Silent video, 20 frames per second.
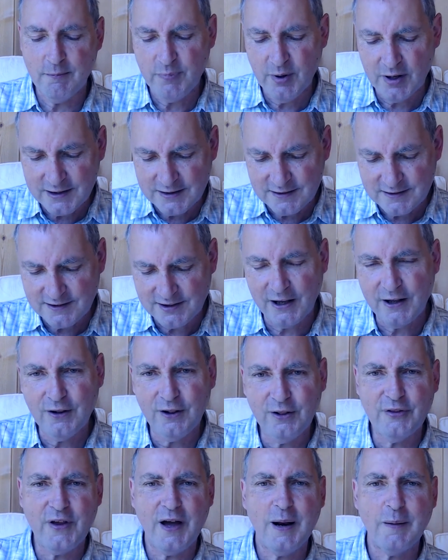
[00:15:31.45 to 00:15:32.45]
But
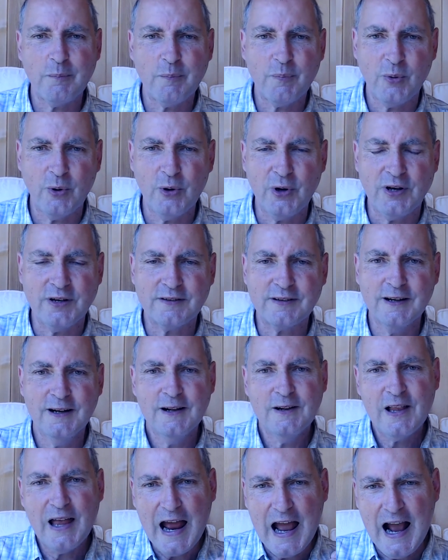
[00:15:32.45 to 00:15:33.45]
until that point,
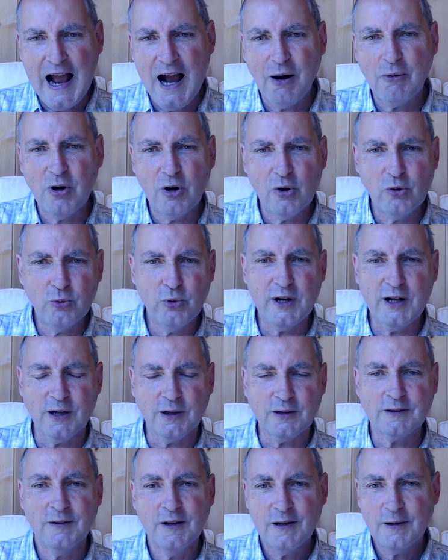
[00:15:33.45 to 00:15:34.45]
our
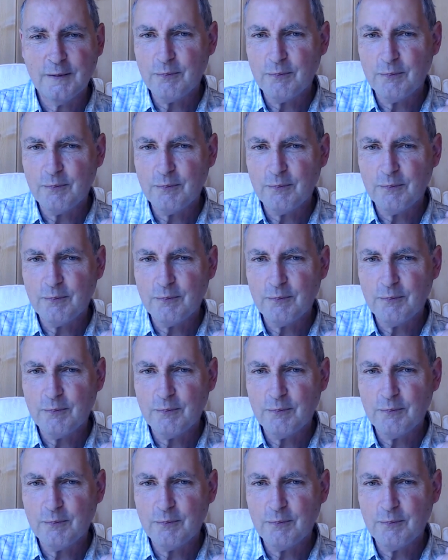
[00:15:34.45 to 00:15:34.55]
will,